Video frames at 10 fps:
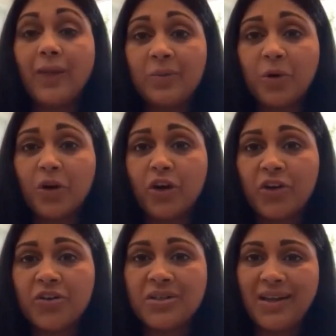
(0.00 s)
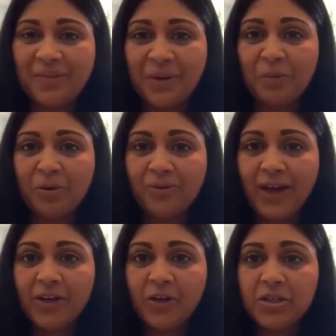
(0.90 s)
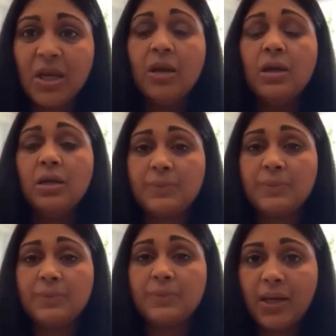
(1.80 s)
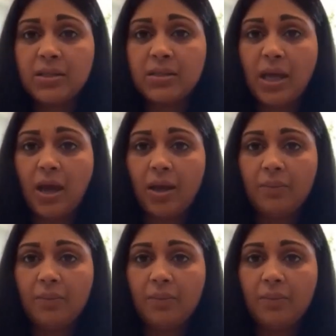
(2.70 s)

frontline workers and healthcare providers, especially as